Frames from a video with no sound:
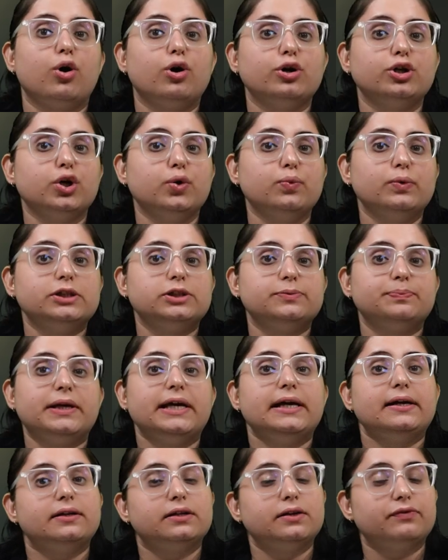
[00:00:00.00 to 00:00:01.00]
the audio will
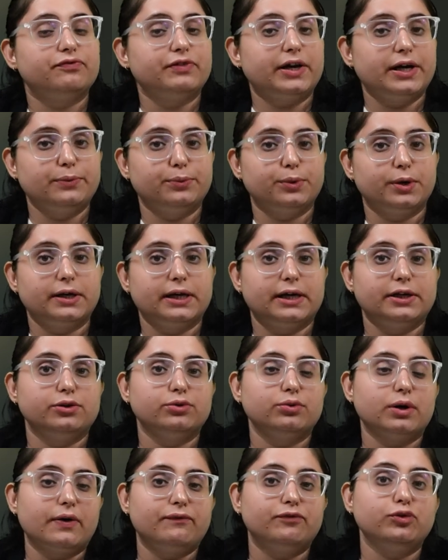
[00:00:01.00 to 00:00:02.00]
speak different word and
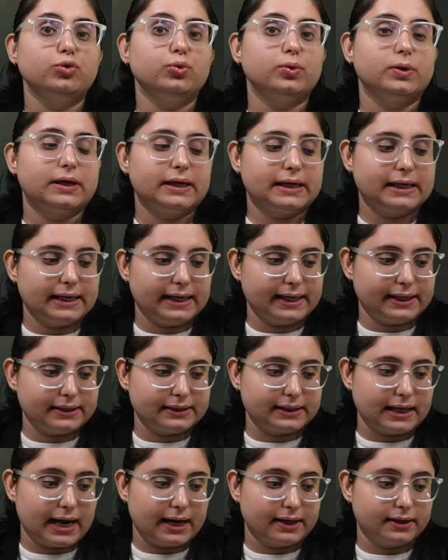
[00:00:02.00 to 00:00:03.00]
you have to click
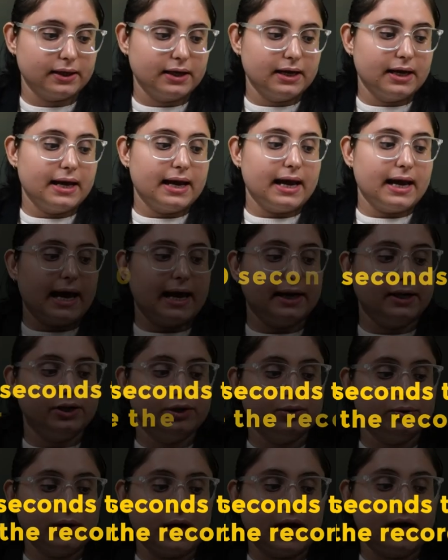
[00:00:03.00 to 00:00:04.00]
that. And
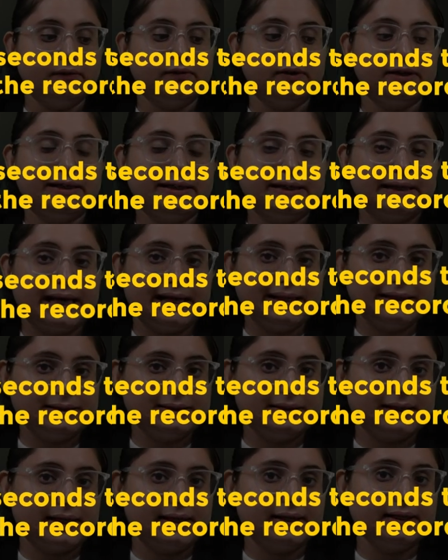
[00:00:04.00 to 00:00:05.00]
you have 10
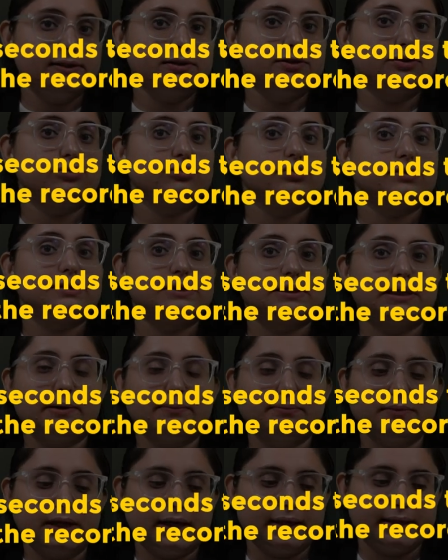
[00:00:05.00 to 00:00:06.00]
seconds to
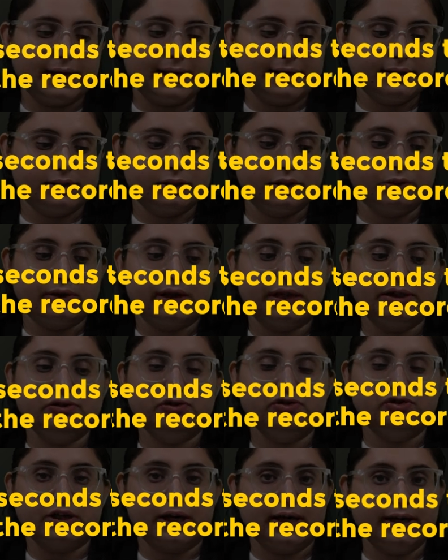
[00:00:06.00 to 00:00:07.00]
skim the text. You
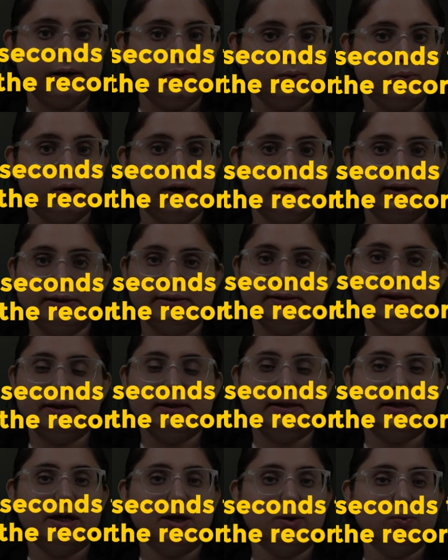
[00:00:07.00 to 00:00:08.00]
can check what is
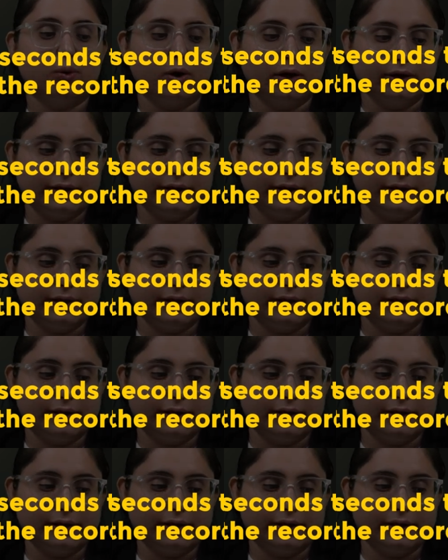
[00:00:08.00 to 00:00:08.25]
in there,